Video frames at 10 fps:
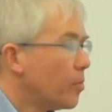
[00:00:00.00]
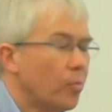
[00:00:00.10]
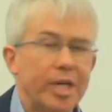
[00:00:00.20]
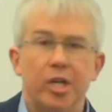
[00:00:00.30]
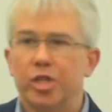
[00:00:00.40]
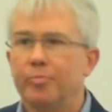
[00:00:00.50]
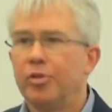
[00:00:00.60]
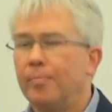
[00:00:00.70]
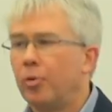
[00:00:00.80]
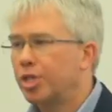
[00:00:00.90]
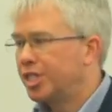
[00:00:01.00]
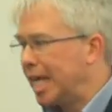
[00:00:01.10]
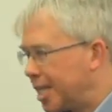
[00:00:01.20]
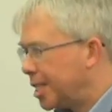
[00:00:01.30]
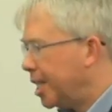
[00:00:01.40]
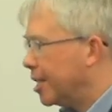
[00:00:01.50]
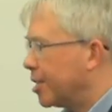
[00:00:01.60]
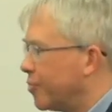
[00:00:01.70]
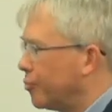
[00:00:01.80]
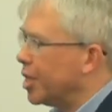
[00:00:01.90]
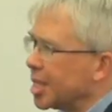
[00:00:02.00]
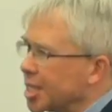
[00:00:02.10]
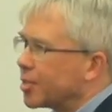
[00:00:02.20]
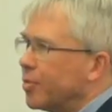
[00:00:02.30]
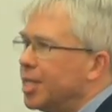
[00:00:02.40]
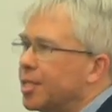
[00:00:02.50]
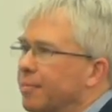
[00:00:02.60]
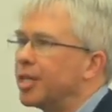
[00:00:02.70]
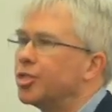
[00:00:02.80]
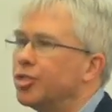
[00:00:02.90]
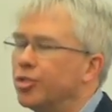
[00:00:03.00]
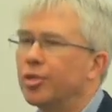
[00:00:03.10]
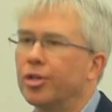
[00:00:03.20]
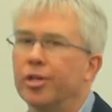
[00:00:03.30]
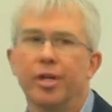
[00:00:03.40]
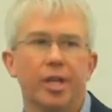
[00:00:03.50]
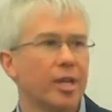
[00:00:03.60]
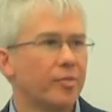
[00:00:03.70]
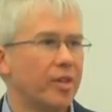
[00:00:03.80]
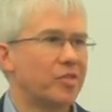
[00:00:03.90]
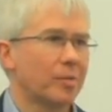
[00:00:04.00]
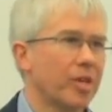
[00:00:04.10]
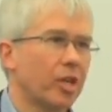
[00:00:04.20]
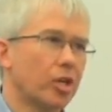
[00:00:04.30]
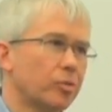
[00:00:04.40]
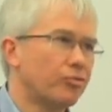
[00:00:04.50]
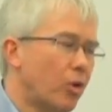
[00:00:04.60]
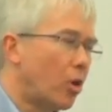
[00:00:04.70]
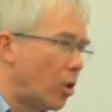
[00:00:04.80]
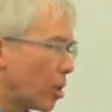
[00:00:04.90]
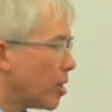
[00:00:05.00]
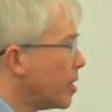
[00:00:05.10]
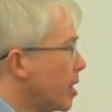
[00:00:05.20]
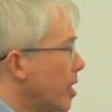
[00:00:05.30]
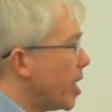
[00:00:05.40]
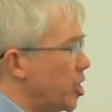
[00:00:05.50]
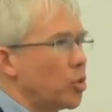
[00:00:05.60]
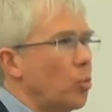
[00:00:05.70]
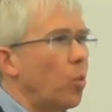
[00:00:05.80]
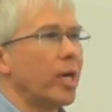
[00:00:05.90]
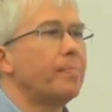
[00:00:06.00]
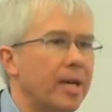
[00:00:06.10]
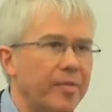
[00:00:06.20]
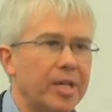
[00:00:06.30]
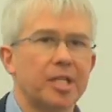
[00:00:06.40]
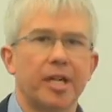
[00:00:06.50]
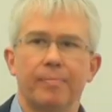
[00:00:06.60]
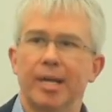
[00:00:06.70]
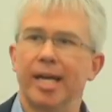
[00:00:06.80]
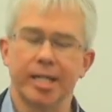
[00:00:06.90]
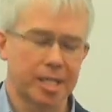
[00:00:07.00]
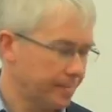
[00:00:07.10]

We need to look at the proportionality of the risk. We need to make sure that if something goes wrong, it doesn't wipe out the entire planet.